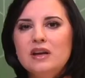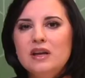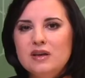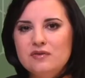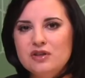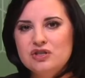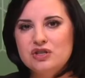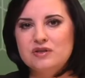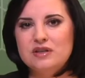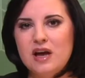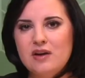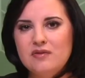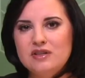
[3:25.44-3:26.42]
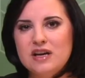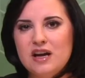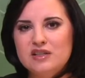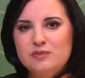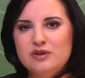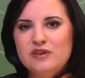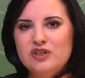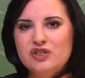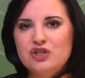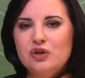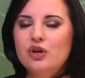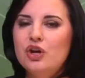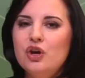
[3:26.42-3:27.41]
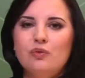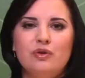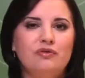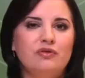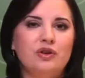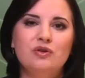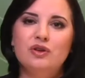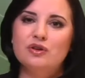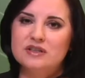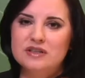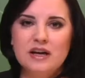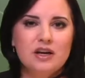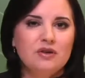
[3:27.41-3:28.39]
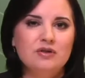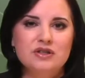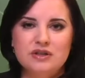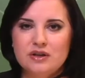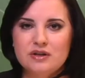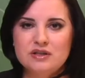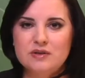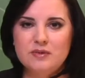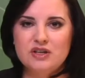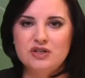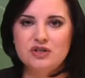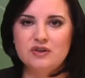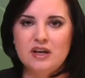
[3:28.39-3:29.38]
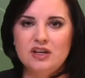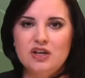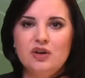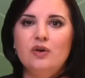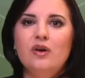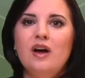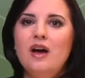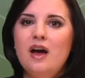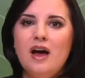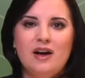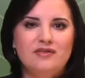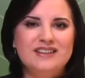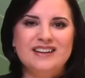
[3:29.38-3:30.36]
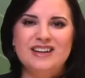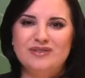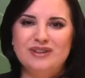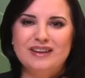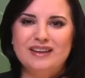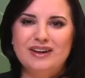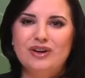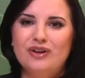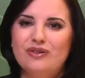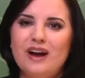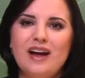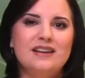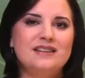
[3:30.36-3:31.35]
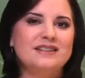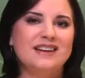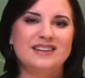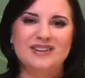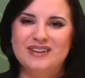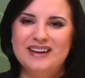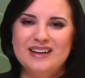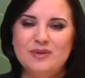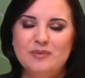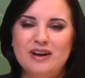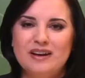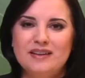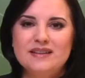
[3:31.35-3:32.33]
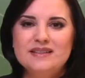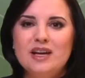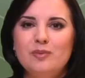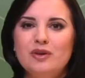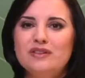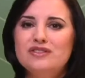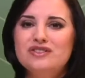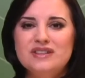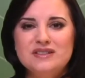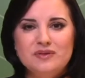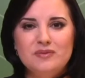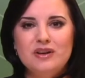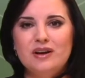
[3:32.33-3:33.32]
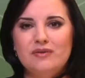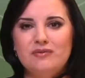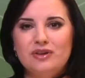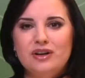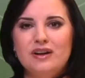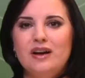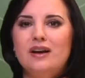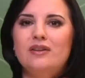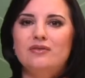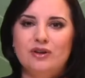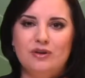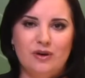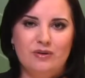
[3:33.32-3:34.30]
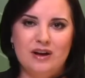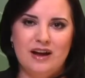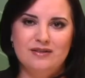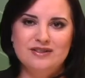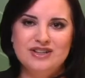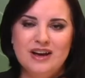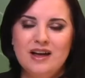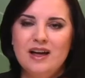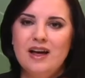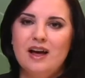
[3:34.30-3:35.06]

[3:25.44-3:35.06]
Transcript: can even choose to have a tax professional review your entire return to make sure that you have done everything correct, not leaving any money on the table, just from the comfort of your own couch.